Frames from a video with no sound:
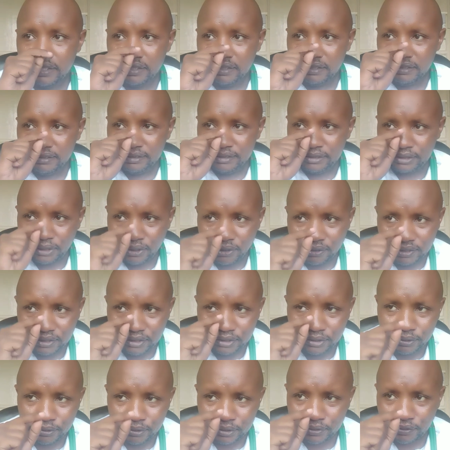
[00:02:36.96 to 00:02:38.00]
don't
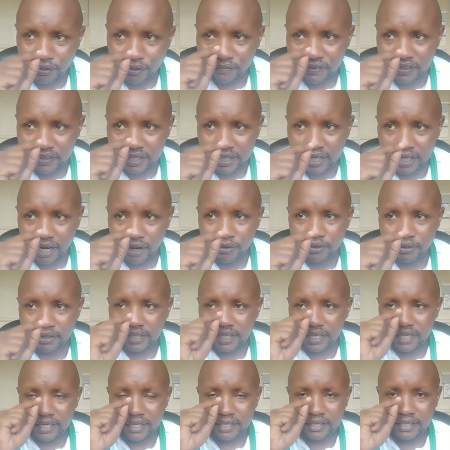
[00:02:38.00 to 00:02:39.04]
use
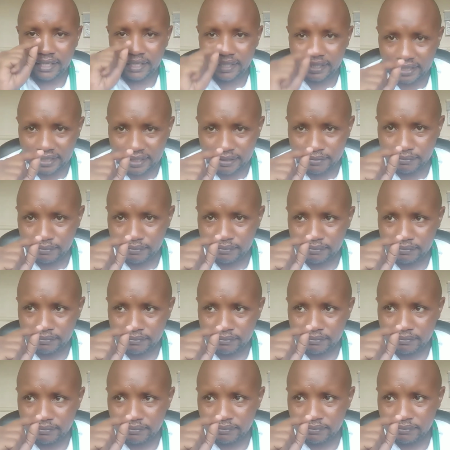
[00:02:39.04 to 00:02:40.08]
over-the-counter cream
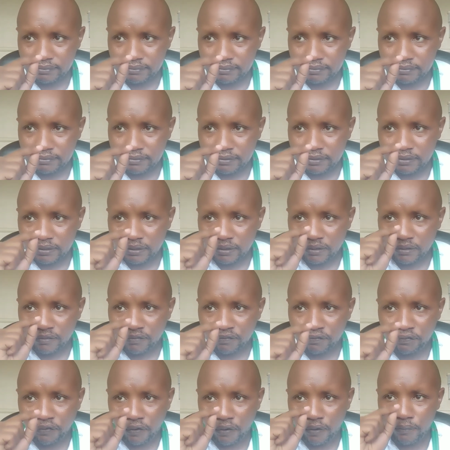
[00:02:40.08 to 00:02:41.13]

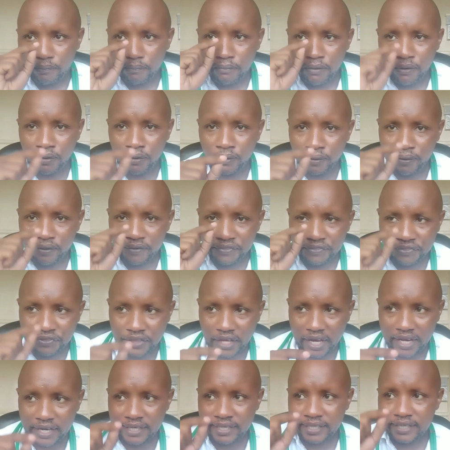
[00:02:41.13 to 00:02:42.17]
for more
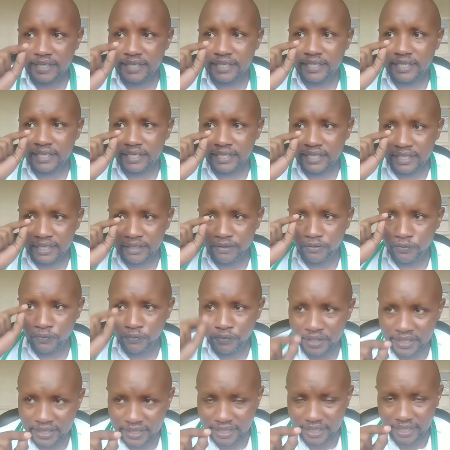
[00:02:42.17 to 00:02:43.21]
than a
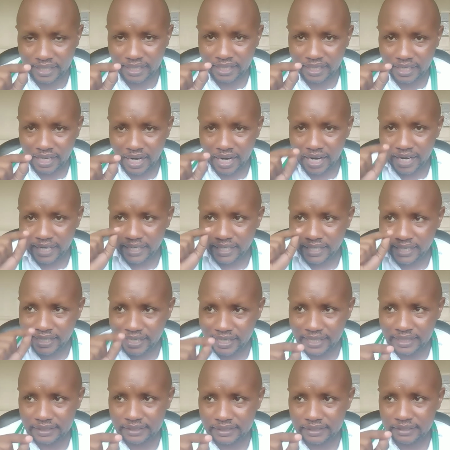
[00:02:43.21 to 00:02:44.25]
week
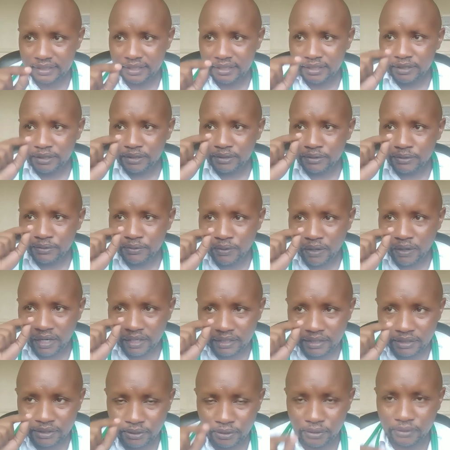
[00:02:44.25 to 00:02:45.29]
unless
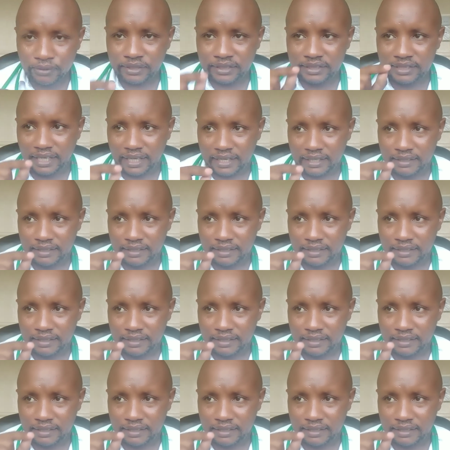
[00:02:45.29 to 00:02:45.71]
your doctor